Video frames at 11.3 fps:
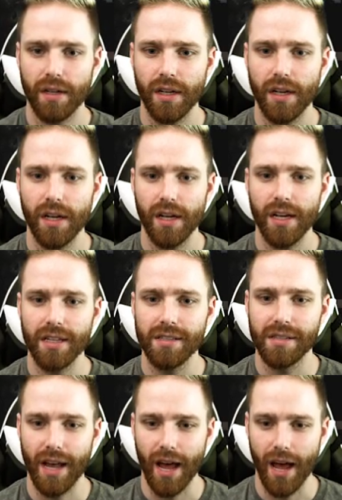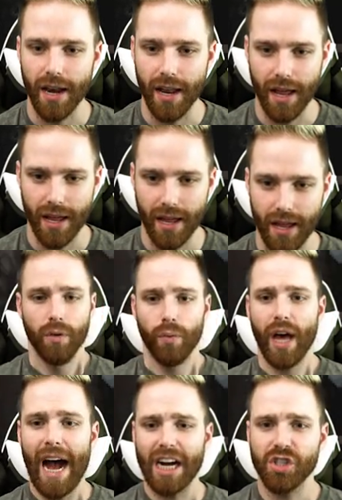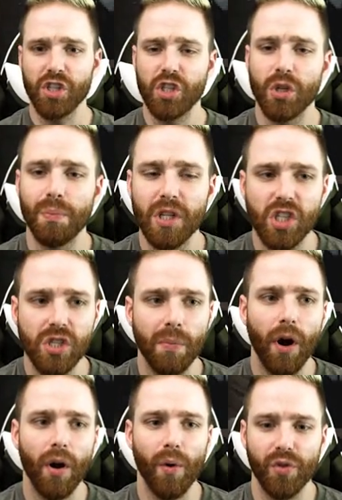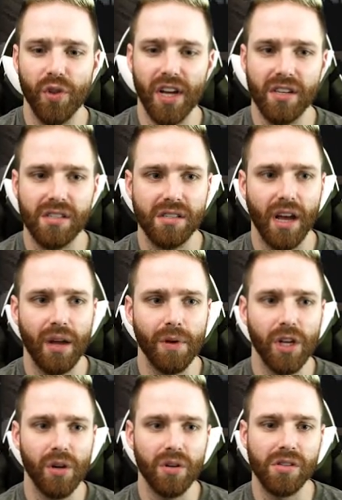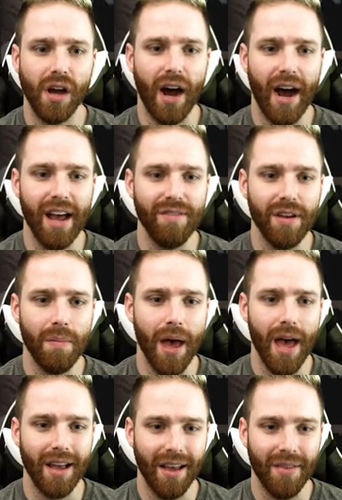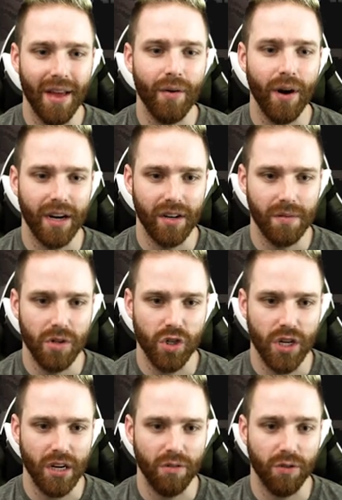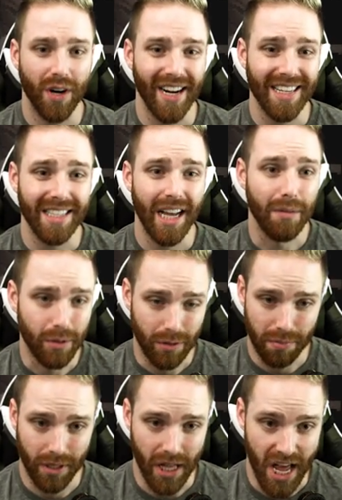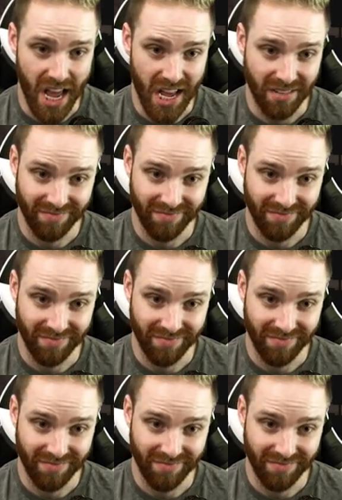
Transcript: He's dead. We actually should be smart with this, and we use I V bag and then run into the machine for a double play.